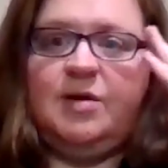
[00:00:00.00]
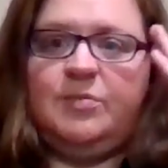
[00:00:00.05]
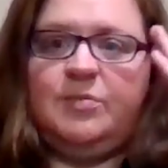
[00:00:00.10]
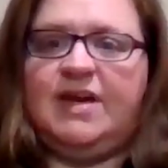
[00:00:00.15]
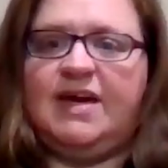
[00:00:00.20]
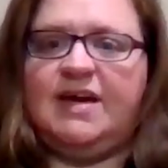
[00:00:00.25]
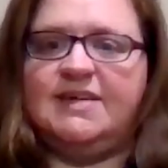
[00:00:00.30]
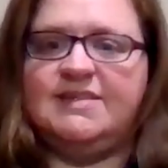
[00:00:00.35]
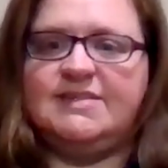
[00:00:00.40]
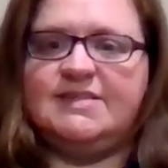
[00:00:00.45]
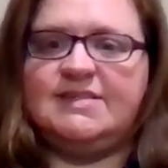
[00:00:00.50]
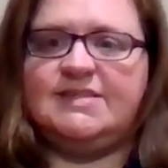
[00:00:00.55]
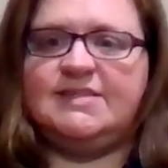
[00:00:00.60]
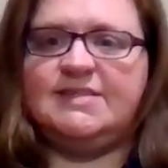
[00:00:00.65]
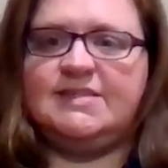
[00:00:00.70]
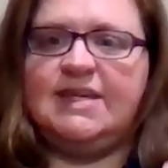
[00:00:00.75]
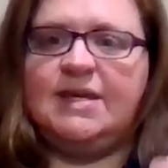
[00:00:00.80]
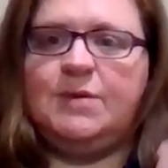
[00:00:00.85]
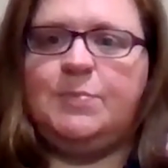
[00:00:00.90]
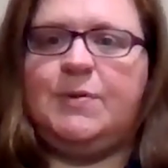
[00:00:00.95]
Because
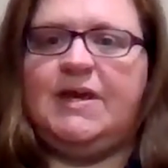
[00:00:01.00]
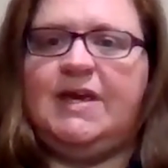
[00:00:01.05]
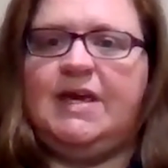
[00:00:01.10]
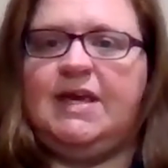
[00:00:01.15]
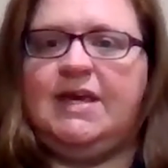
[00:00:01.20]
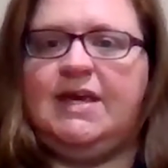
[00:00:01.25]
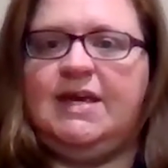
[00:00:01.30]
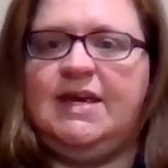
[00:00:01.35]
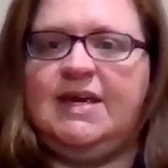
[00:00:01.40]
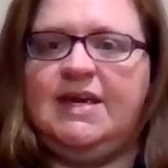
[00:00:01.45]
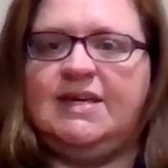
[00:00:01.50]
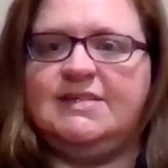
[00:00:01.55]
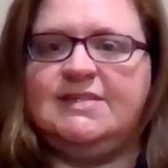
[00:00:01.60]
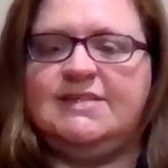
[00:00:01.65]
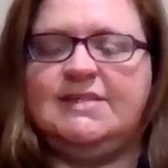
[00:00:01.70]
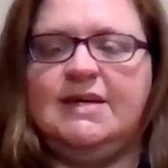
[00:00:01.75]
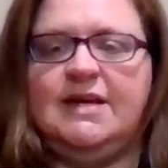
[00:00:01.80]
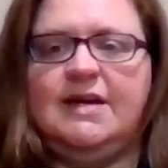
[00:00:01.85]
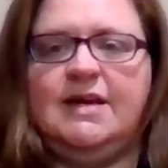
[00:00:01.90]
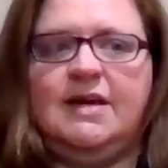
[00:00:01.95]
CPE
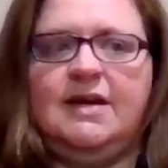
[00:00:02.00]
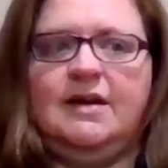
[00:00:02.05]
is